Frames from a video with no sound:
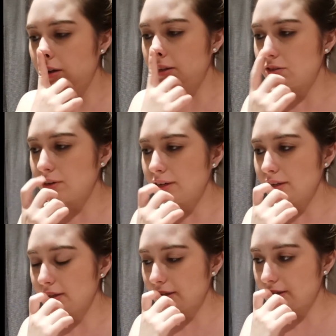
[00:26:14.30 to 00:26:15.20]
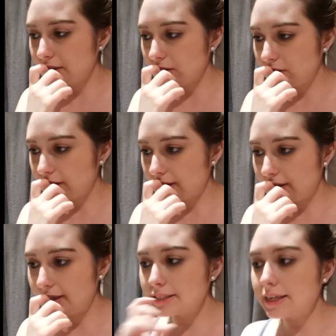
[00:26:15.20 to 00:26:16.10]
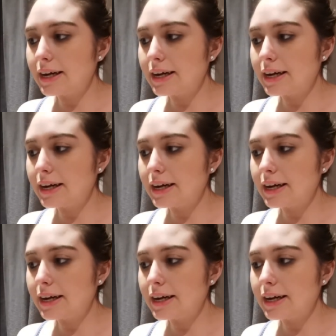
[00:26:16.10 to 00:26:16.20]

I'm trying to think, did it do anything else?